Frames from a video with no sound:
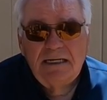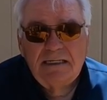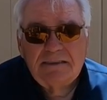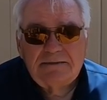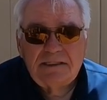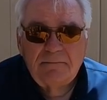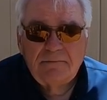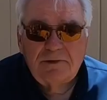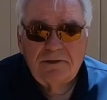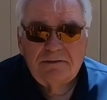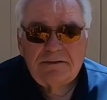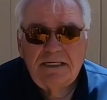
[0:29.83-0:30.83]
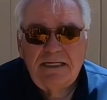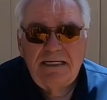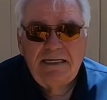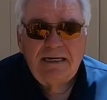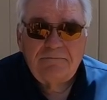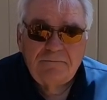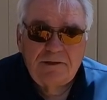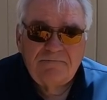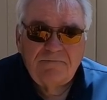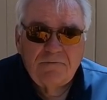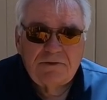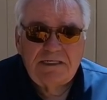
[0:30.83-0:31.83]
Some were 13, had one
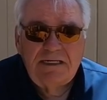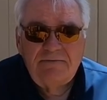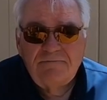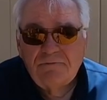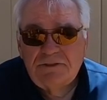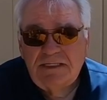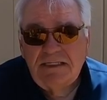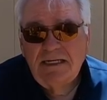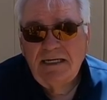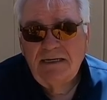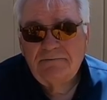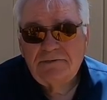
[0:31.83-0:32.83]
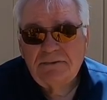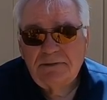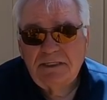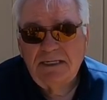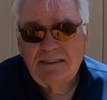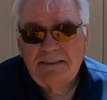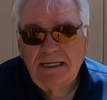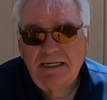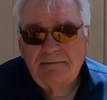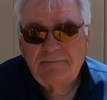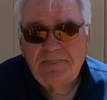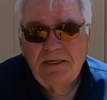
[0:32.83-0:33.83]
14, 14 and a half, something like
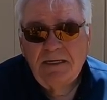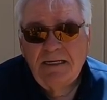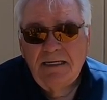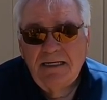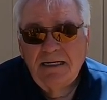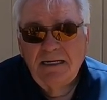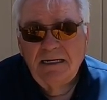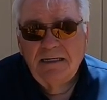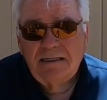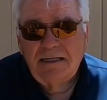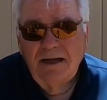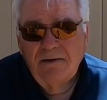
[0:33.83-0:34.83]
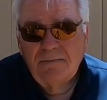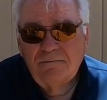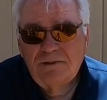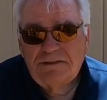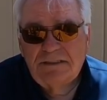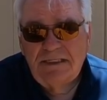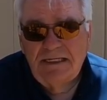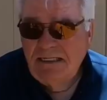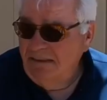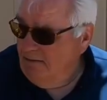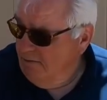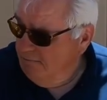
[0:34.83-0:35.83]
that. Caught them once
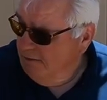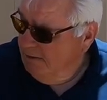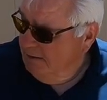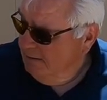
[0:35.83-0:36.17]
again on the